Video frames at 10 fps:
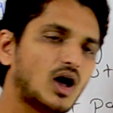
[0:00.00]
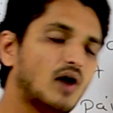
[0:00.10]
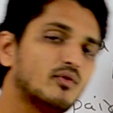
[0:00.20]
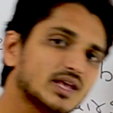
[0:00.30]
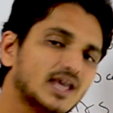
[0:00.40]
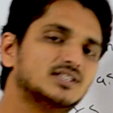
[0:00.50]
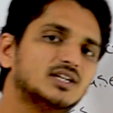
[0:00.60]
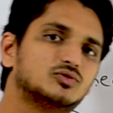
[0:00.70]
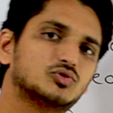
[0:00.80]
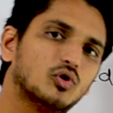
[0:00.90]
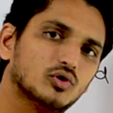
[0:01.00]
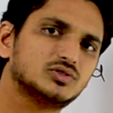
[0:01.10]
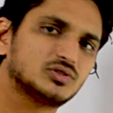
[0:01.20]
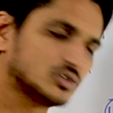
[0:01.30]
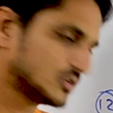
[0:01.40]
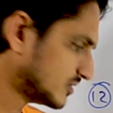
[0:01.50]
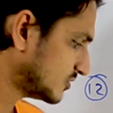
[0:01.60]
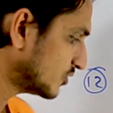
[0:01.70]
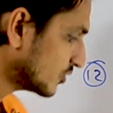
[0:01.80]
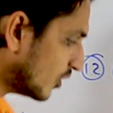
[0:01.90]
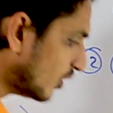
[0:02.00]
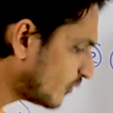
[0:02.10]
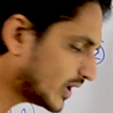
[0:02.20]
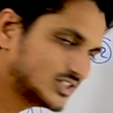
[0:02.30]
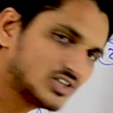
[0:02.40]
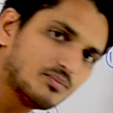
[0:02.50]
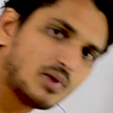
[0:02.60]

our agent chose to go one step